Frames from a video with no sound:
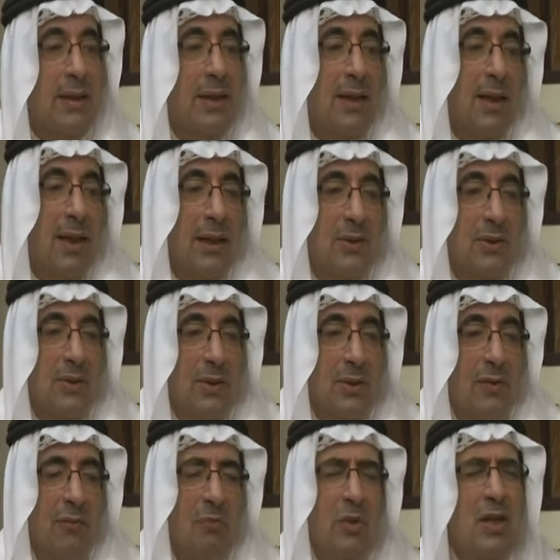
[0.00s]
a sort
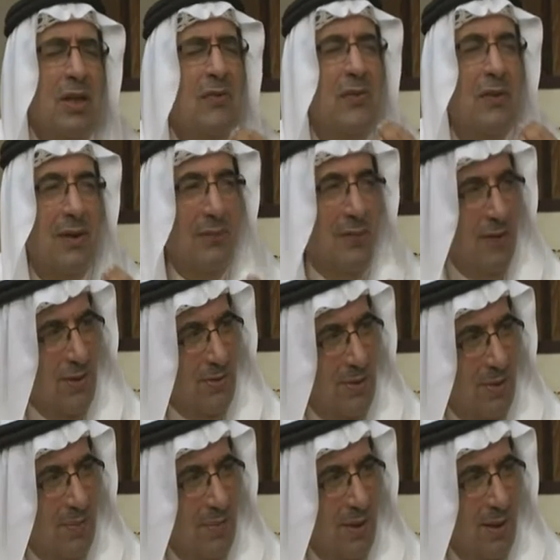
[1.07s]
of beautiful
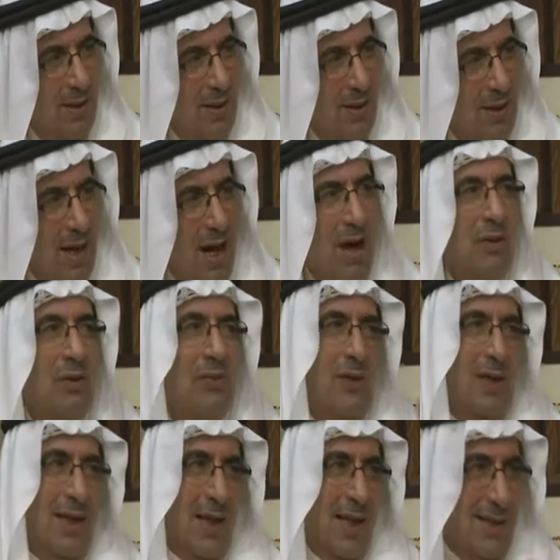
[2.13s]
friendship out of the
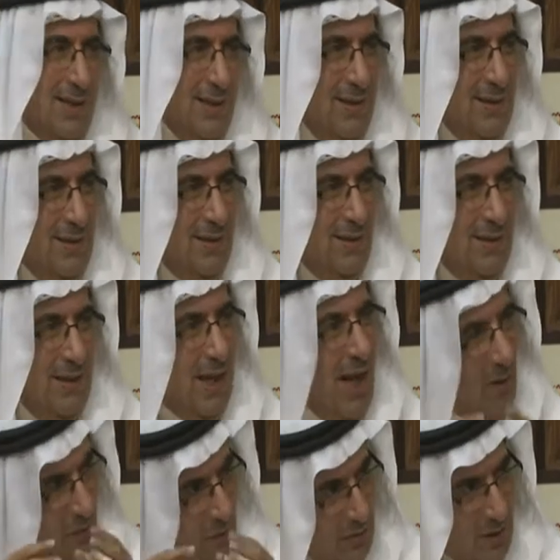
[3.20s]
class.
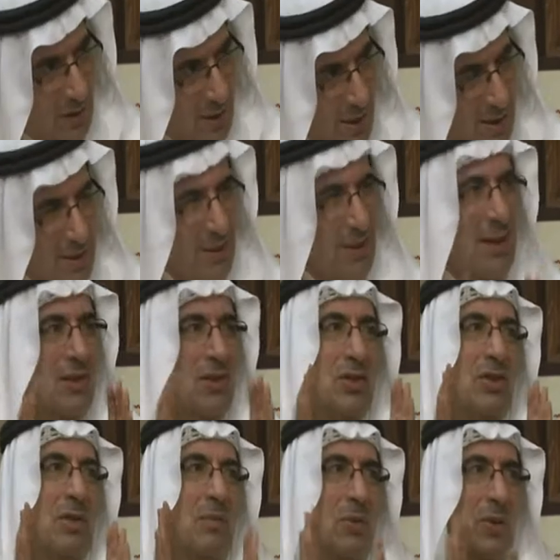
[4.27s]
Out of the class,
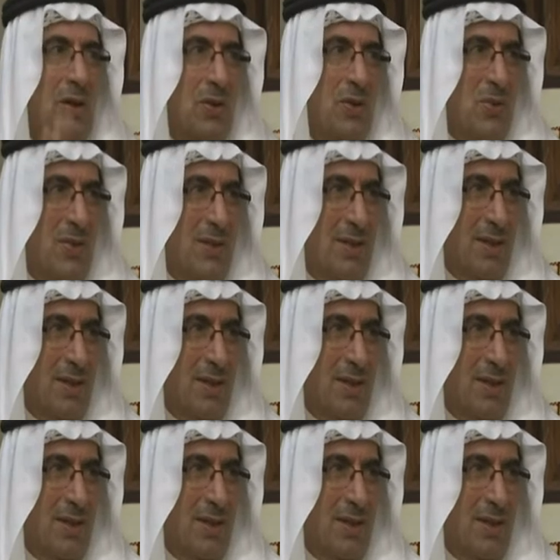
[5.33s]
relationship you can call it.